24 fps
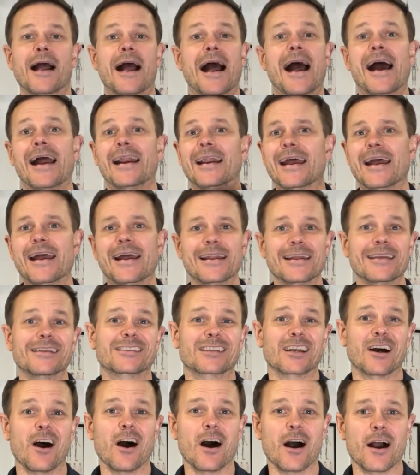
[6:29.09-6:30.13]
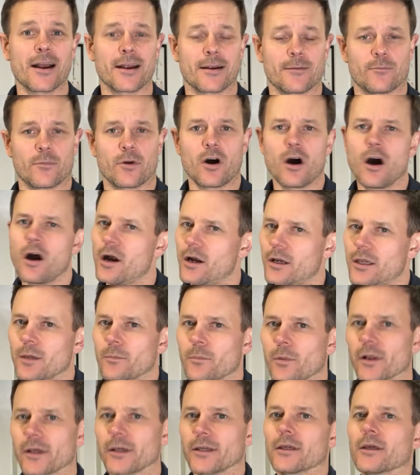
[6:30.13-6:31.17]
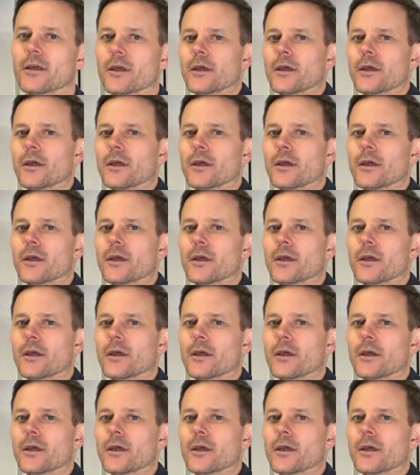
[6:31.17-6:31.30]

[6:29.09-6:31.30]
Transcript: at any time, arguably.